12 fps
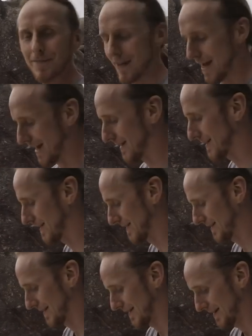And
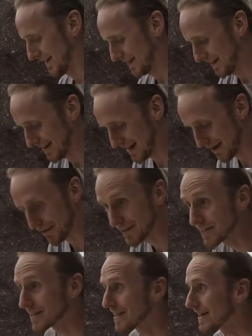yeah,
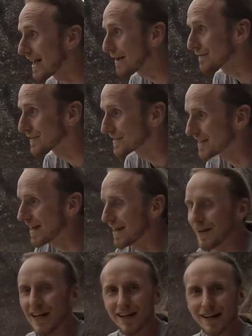this scene, I have to say,